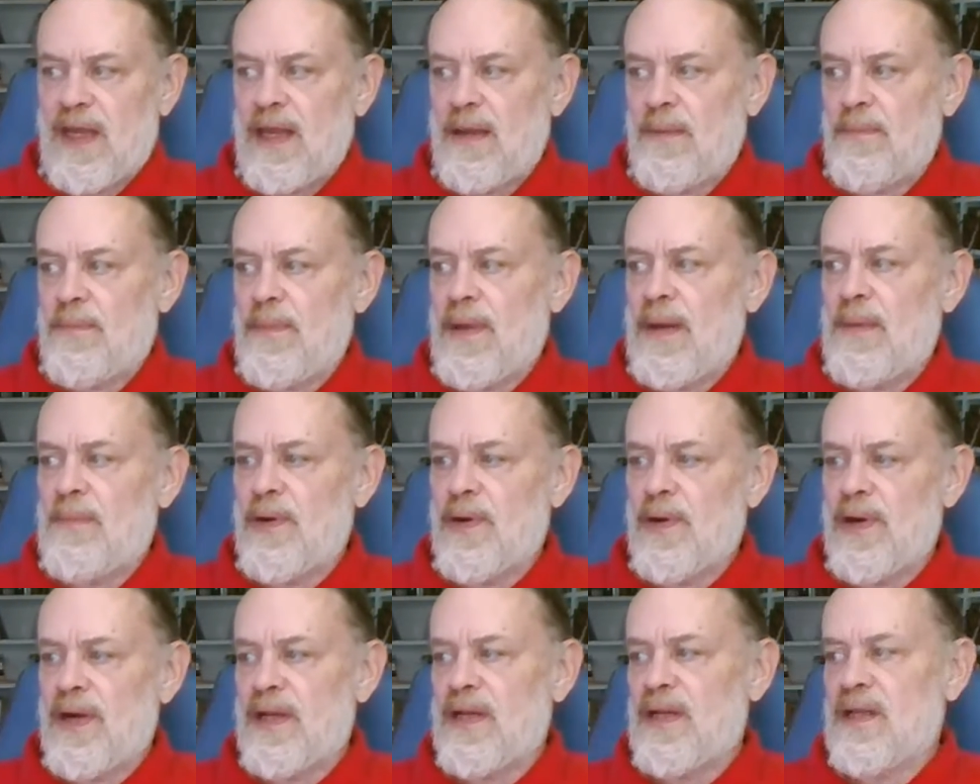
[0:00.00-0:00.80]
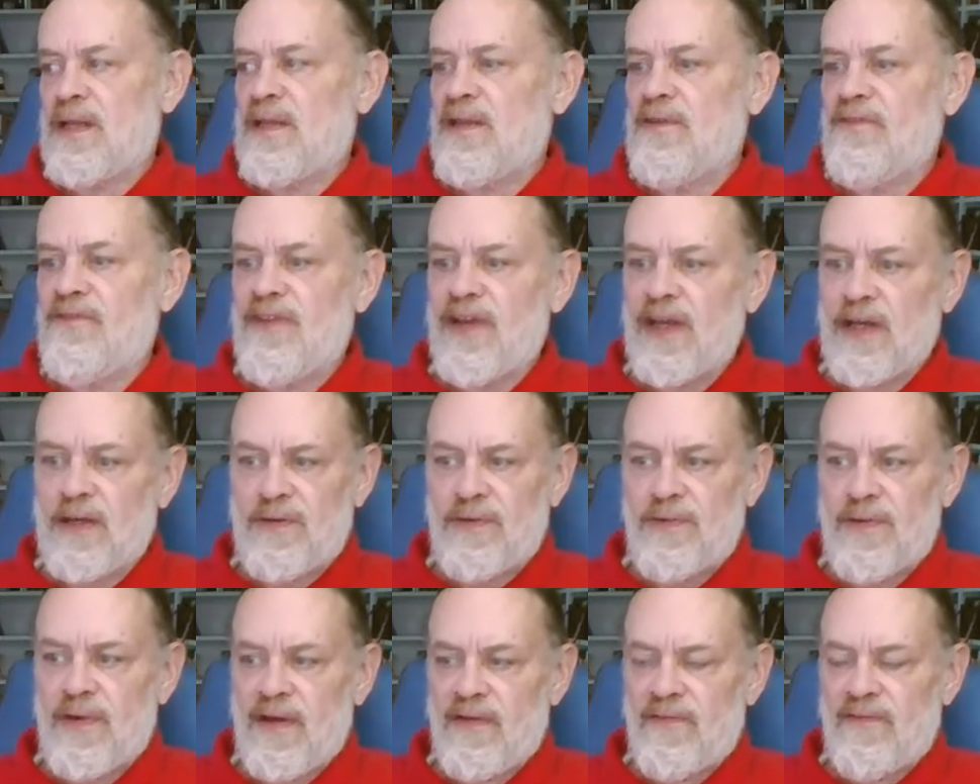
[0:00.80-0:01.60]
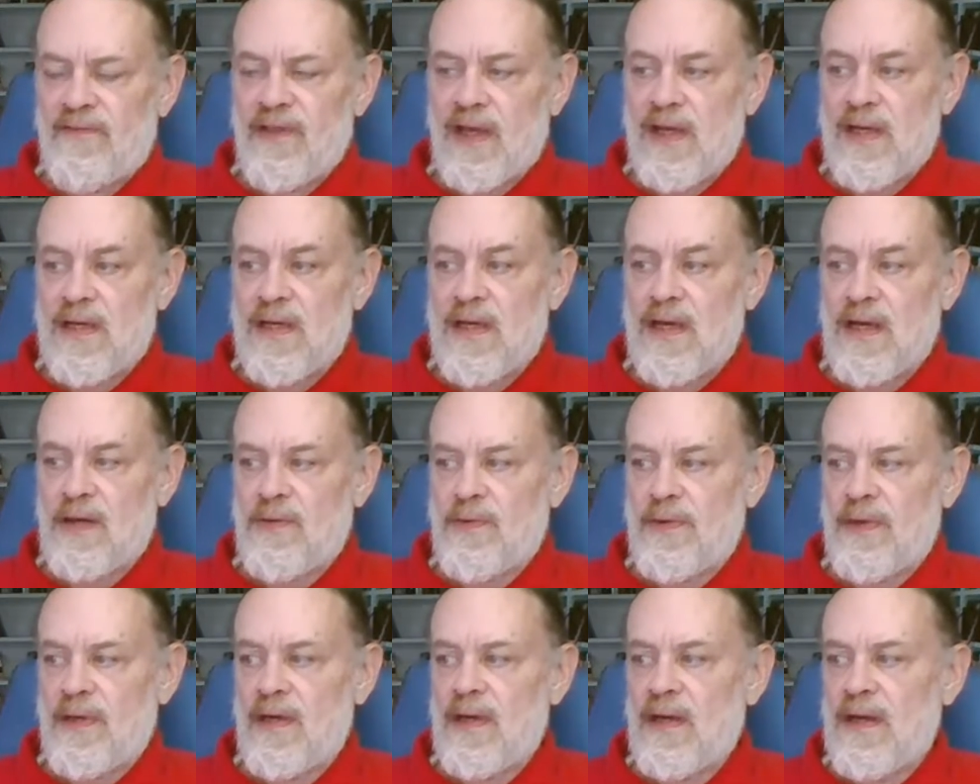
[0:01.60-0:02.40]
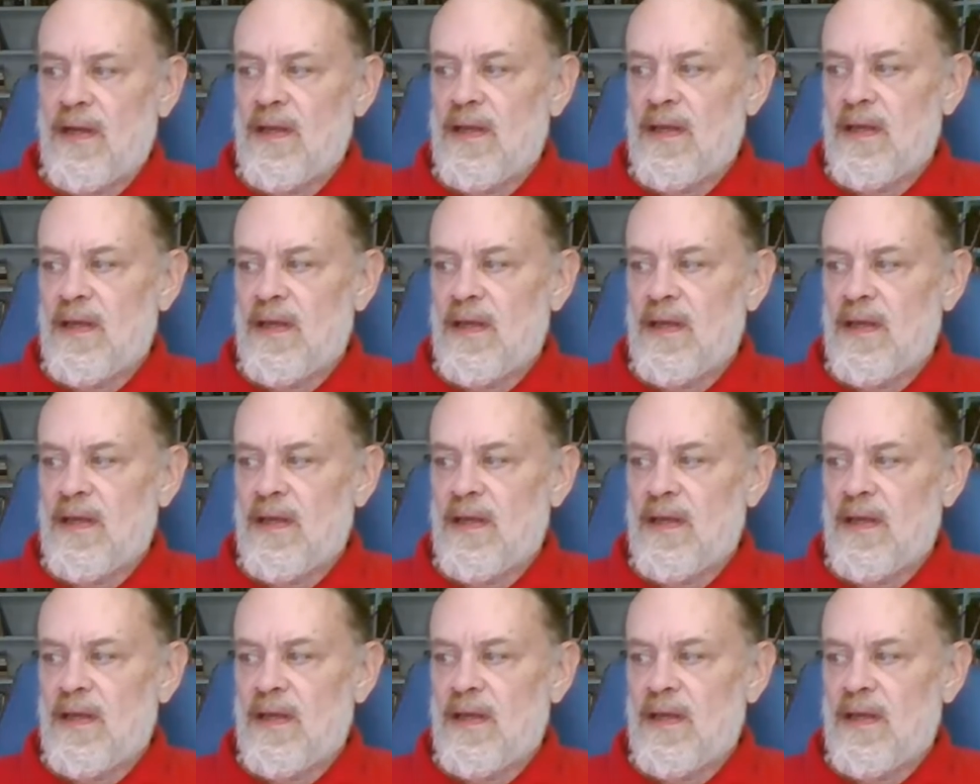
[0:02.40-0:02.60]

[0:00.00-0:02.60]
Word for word: commemorated the victory of the conqueror,